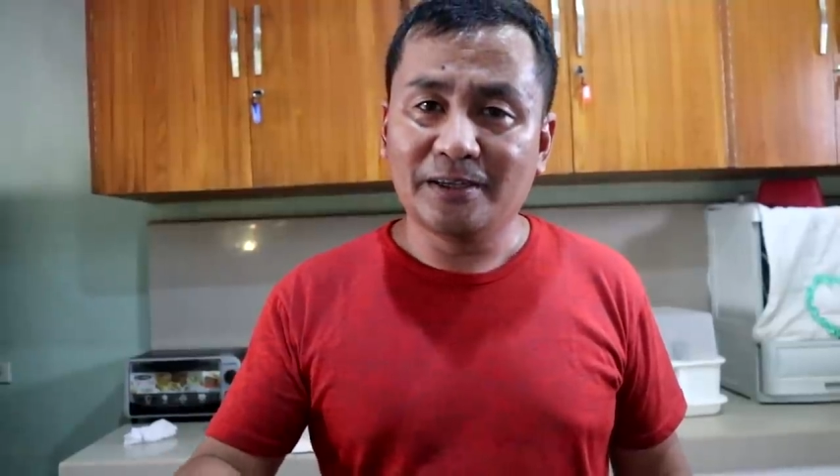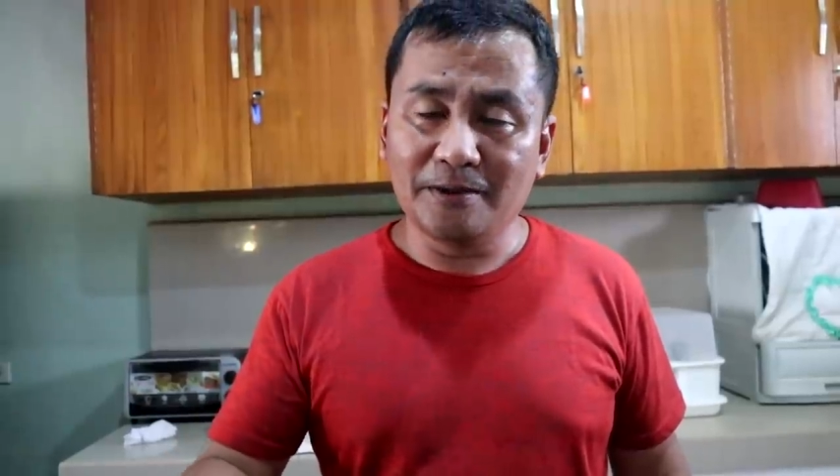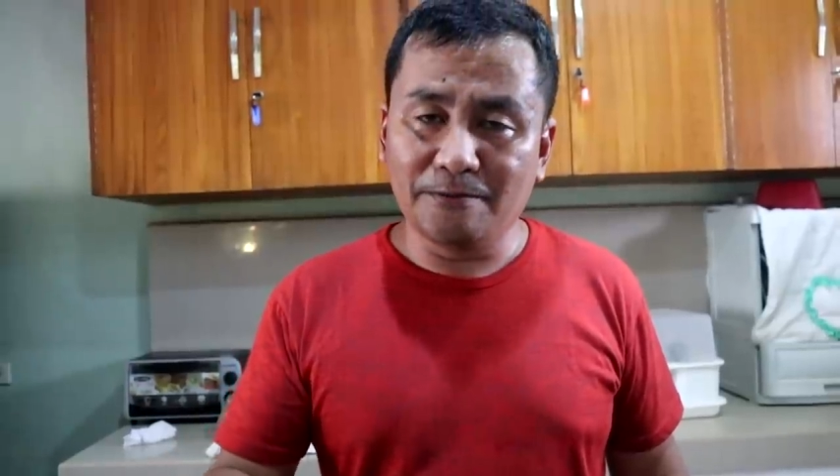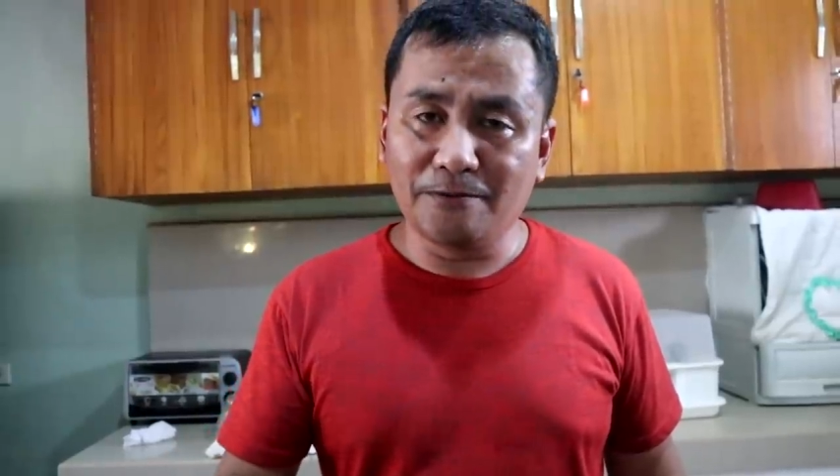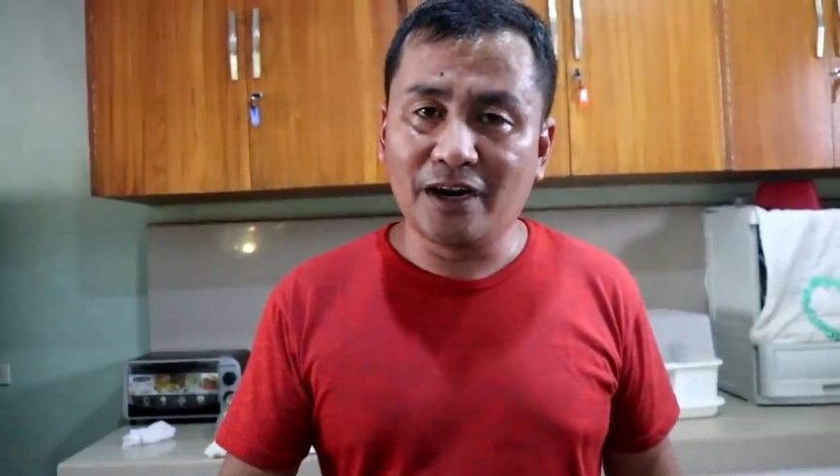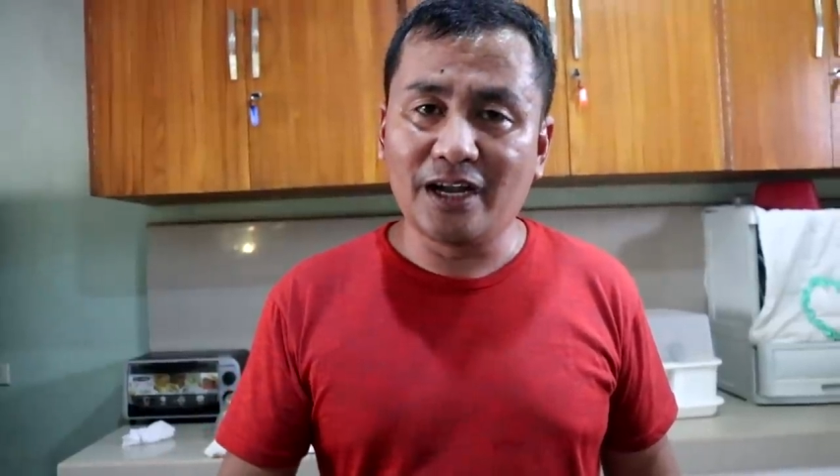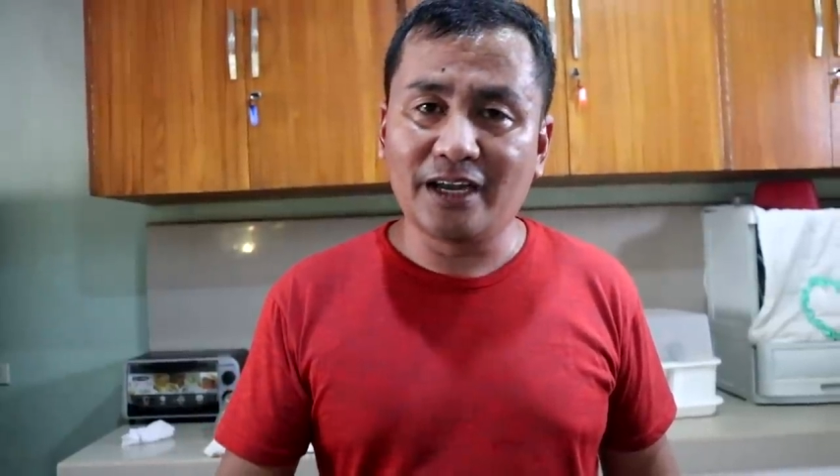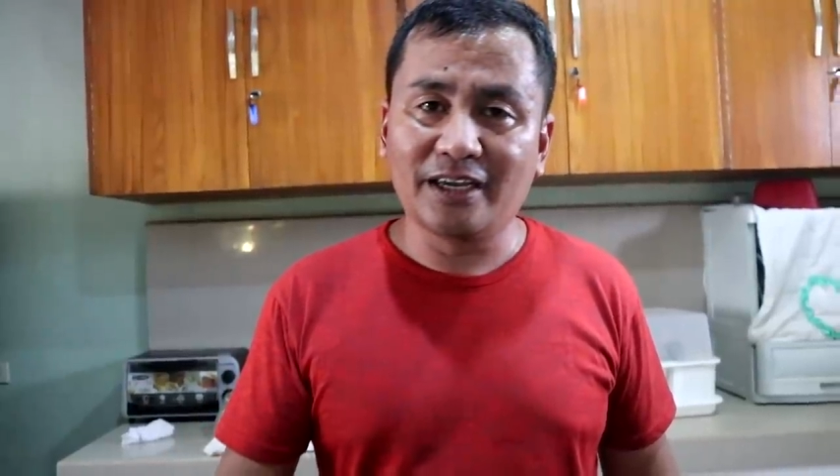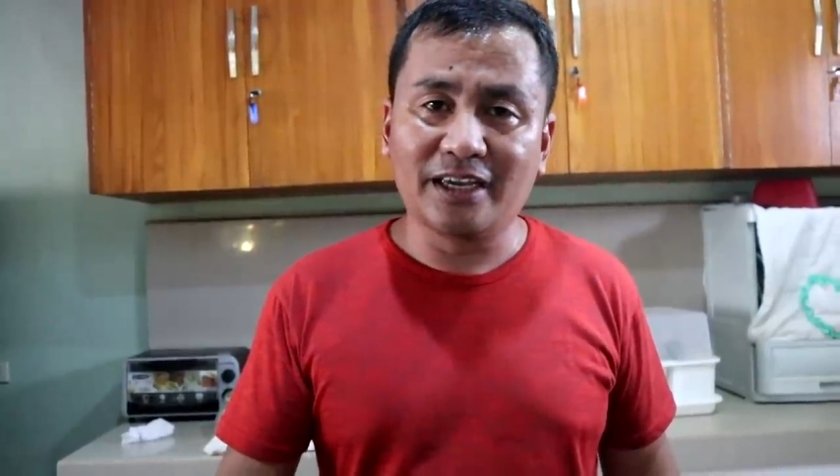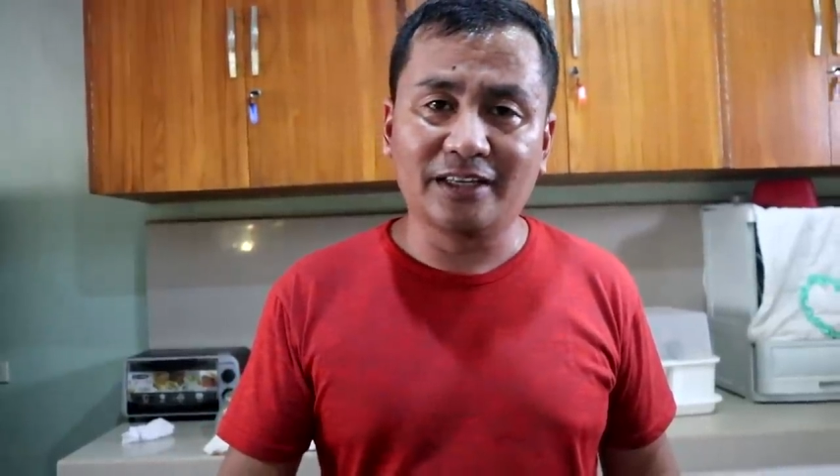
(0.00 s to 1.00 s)
the
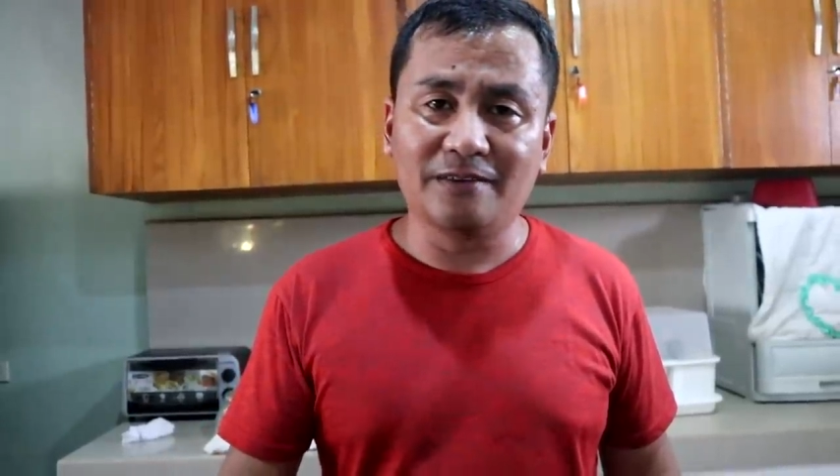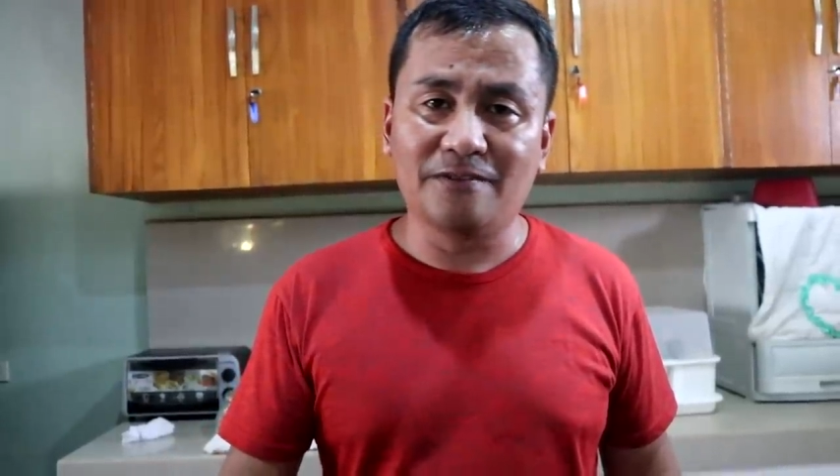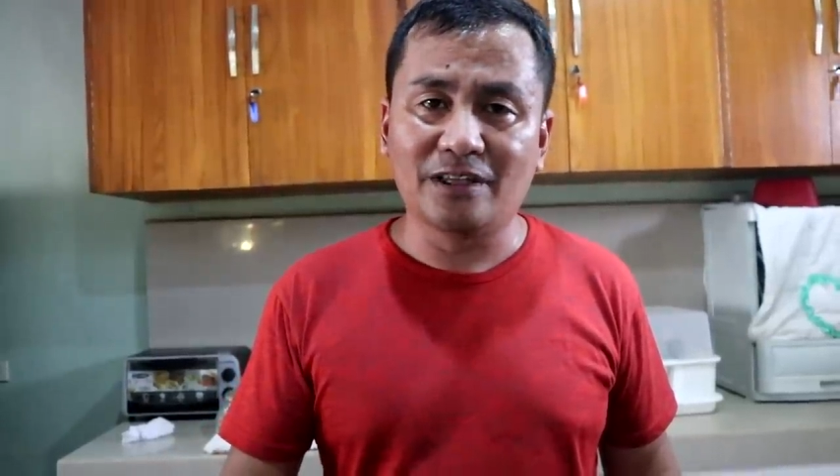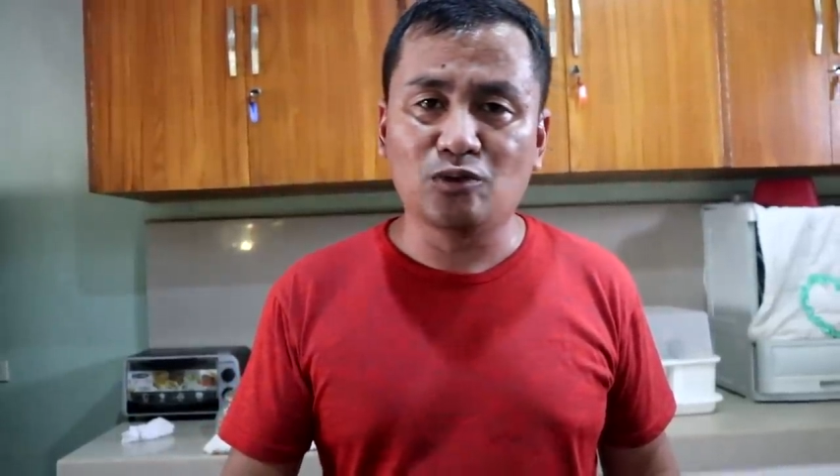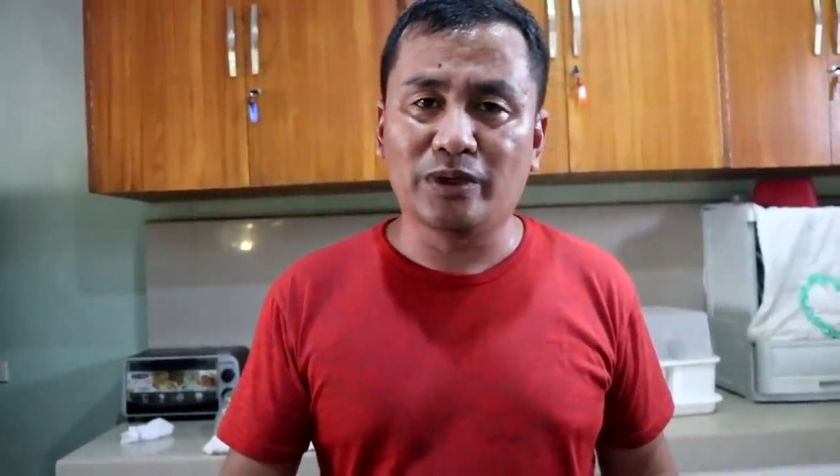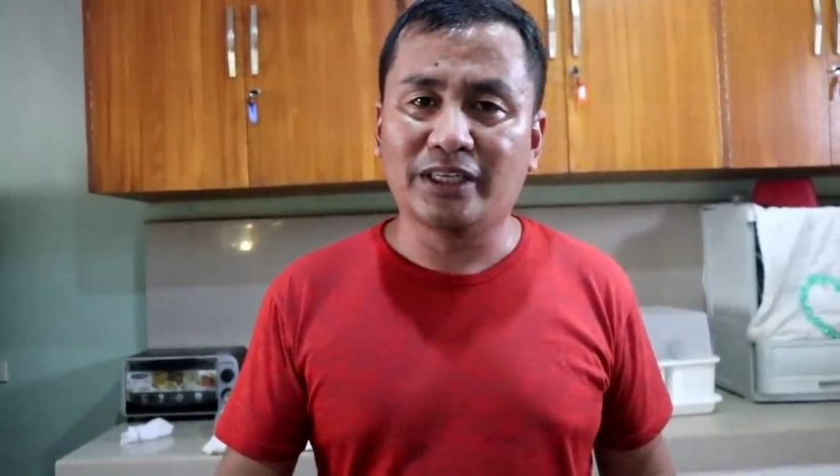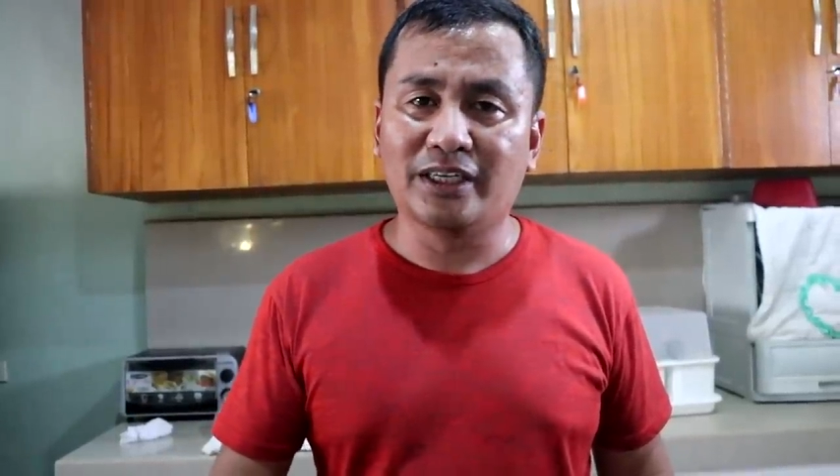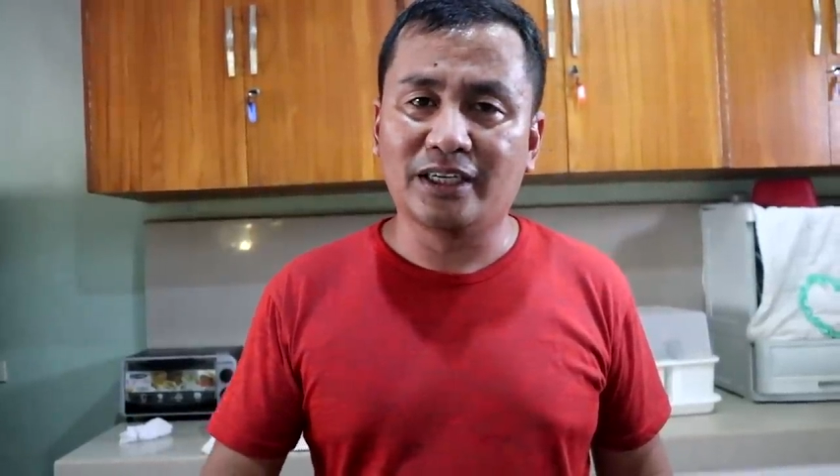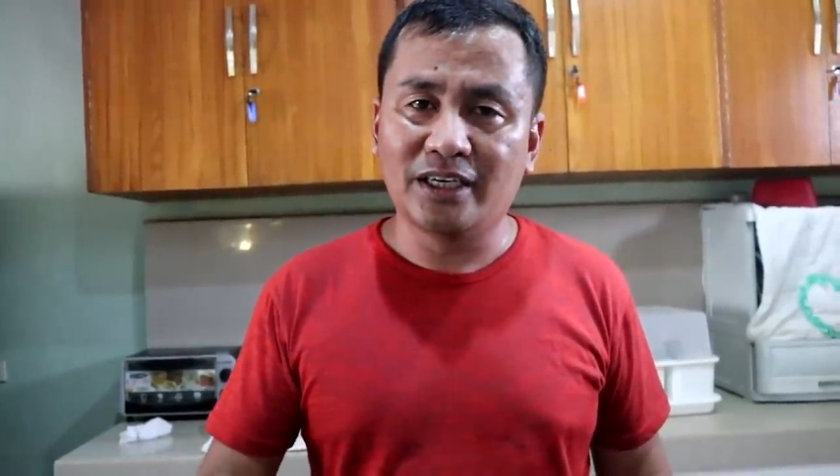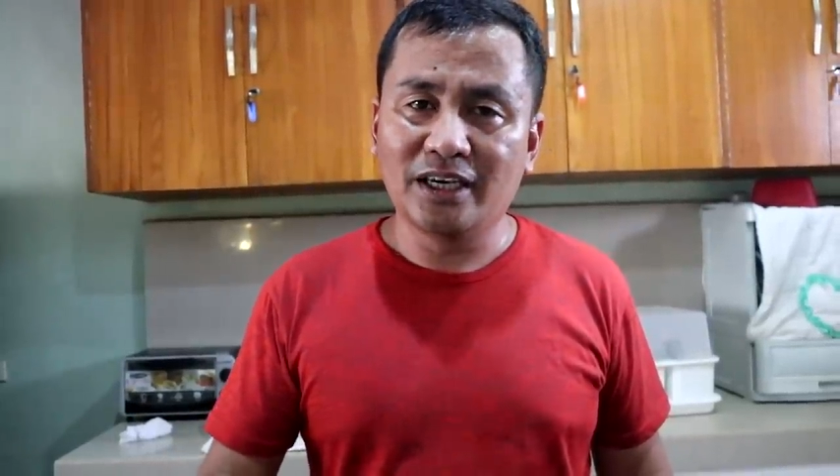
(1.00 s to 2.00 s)
fry and
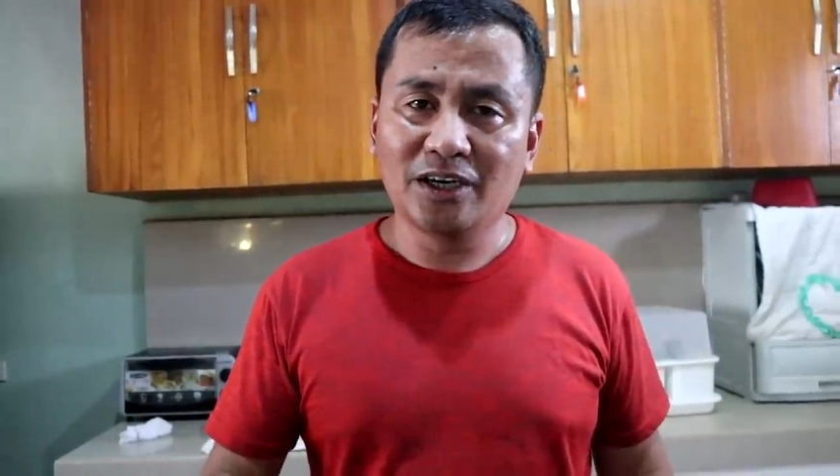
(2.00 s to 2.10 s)
eventually